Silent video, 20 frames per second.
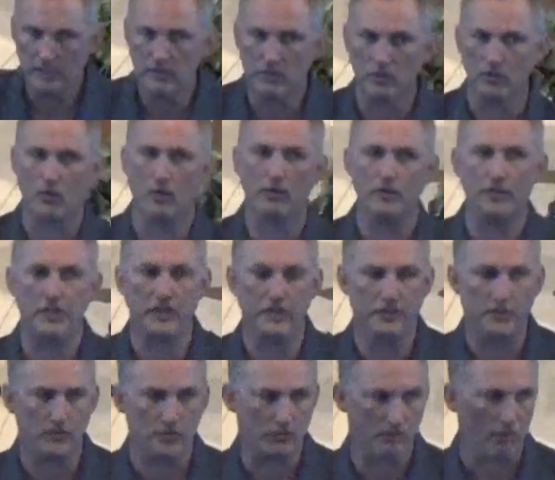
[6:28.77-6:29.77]
in the Lord
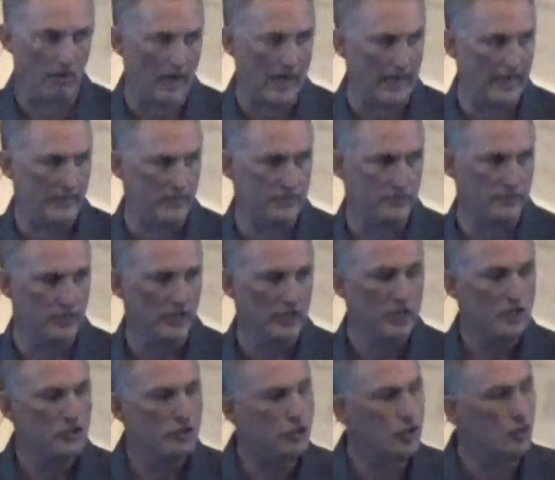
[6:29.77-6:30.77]
Jesus
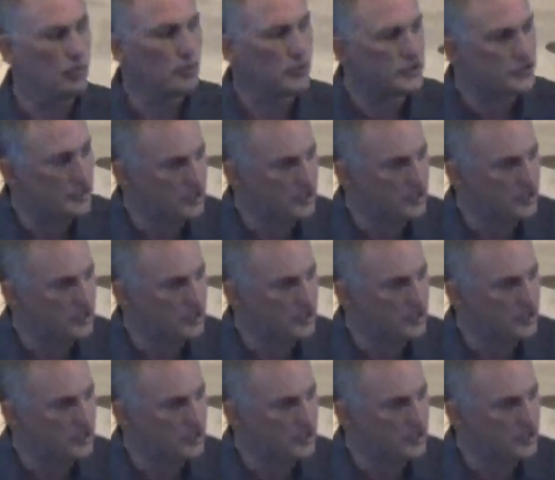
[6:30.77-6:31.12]
Christ, to